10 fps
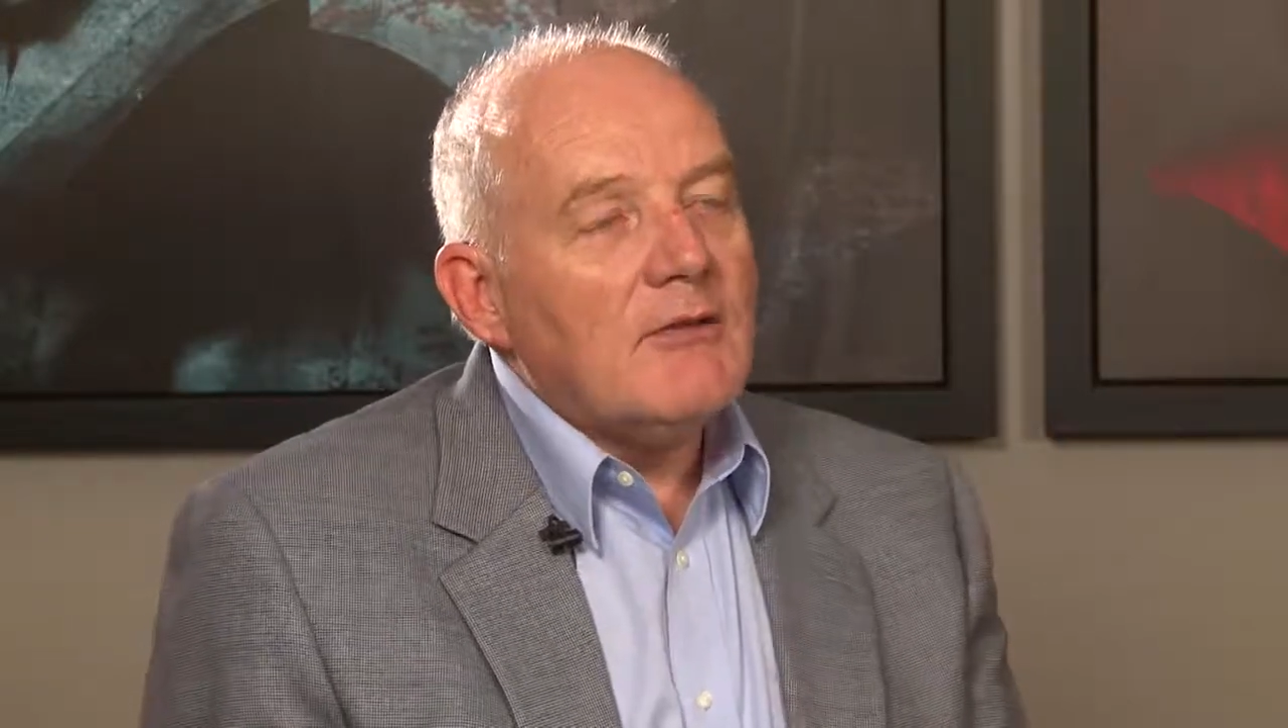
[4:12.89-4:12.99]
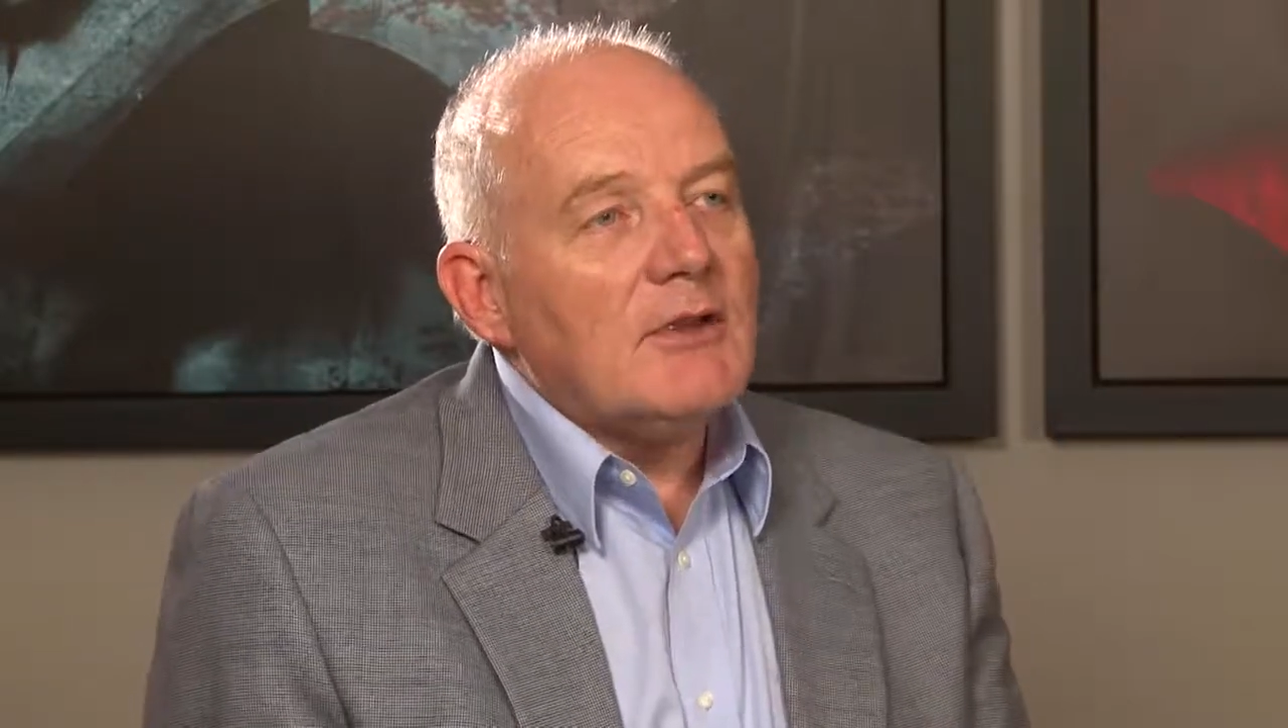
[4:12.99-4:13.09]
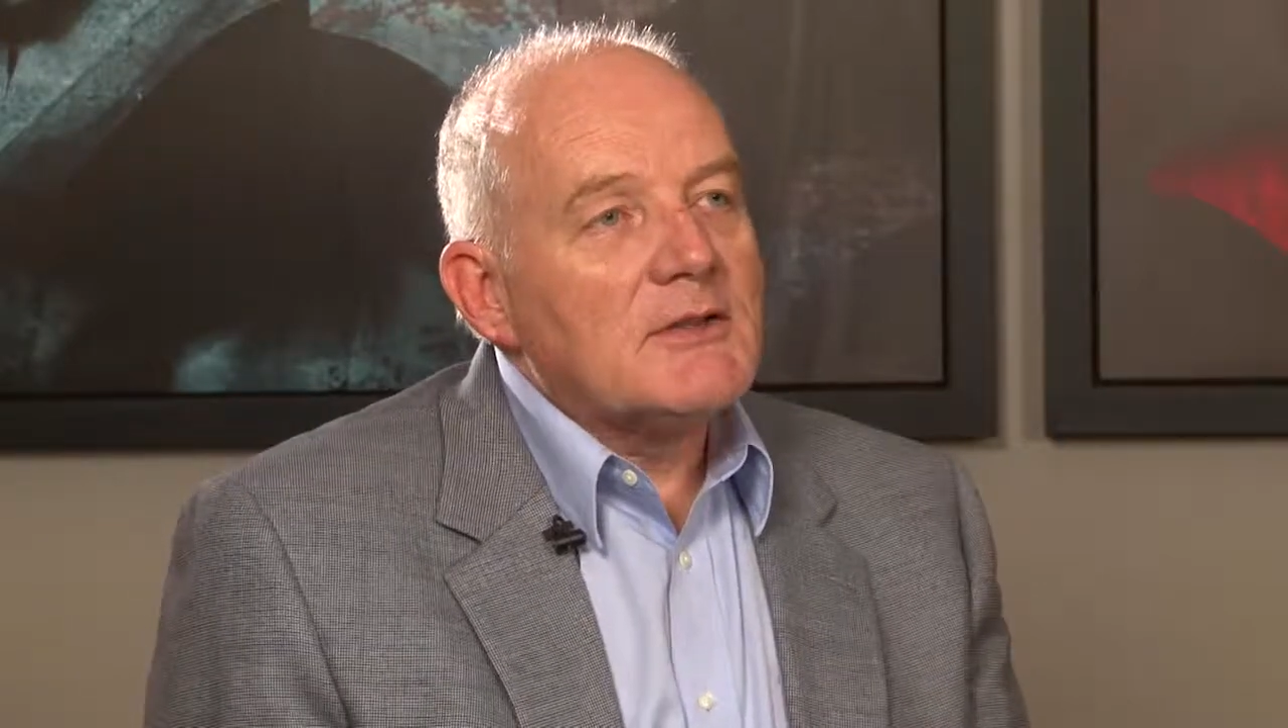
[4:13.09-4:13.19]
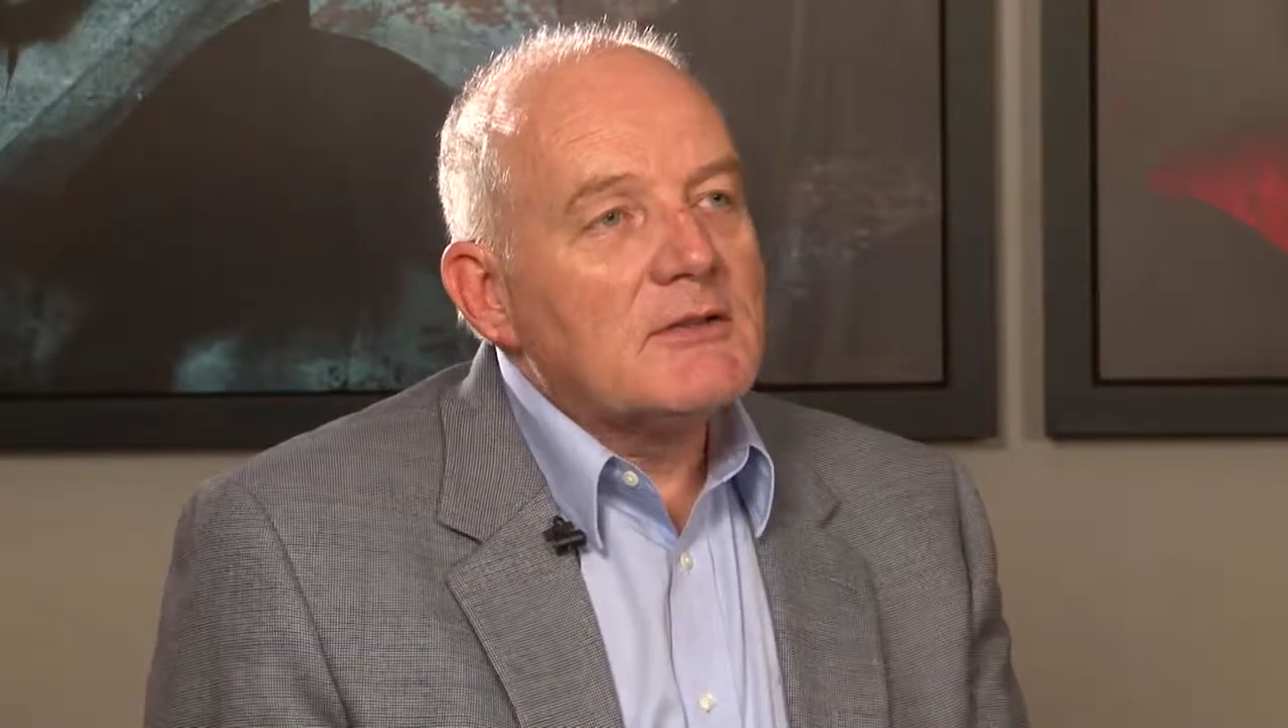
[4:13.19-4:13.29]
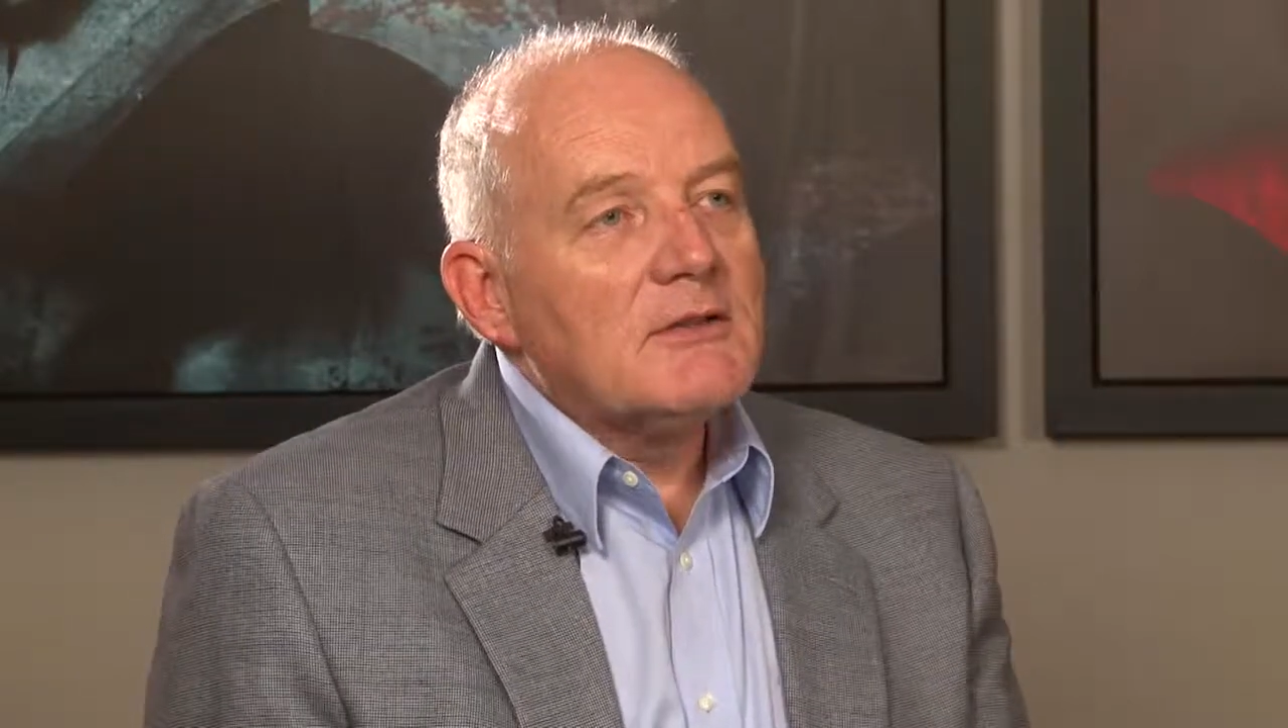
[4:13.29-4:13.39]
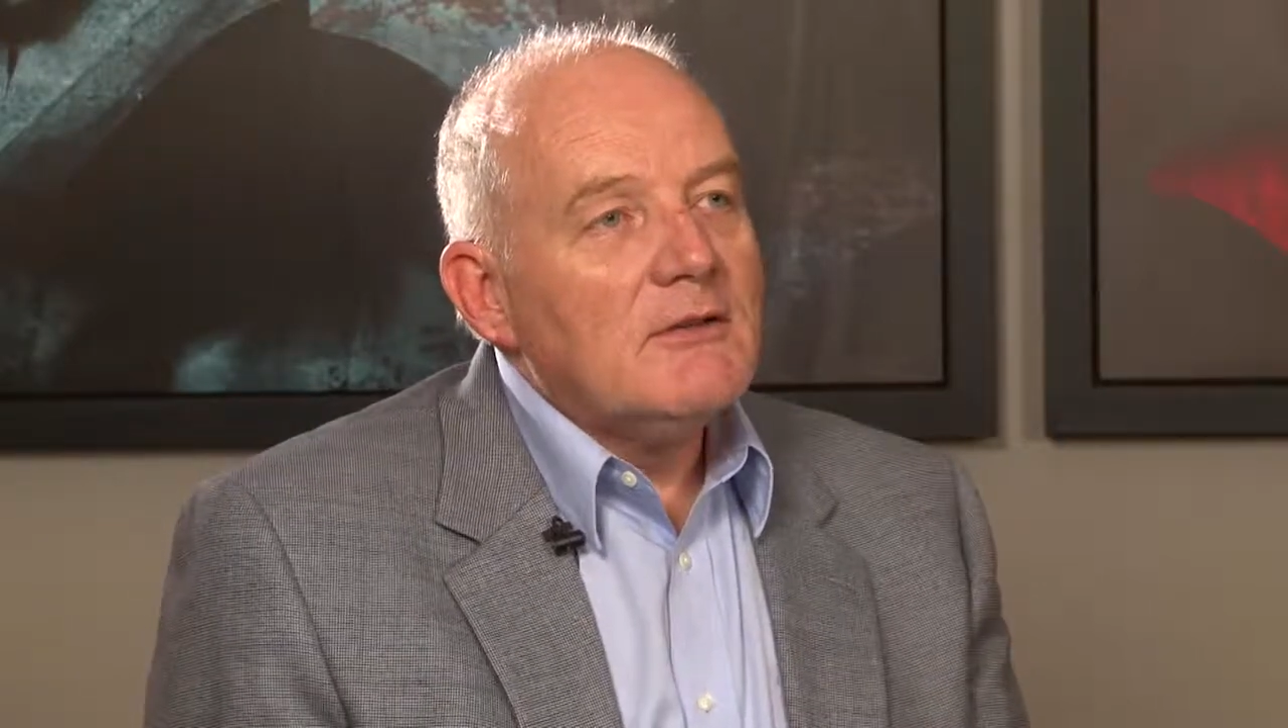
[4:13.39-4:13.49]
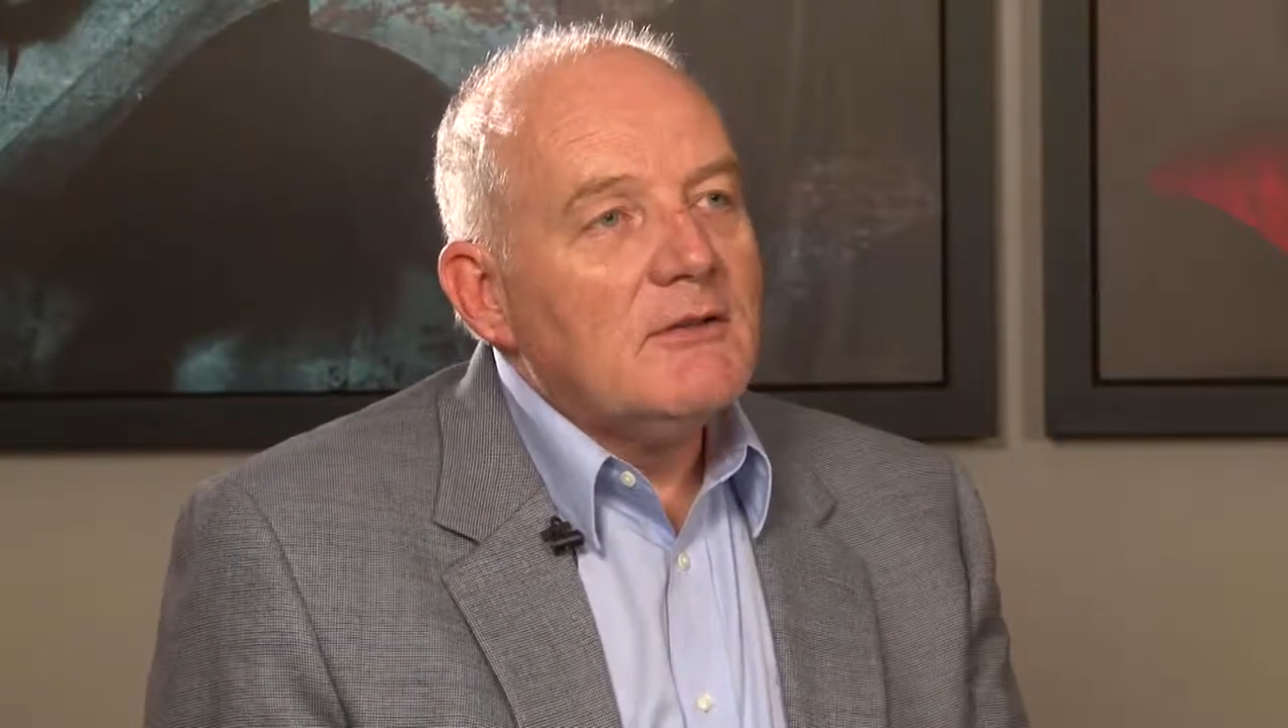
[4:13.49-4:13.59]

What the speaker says: of its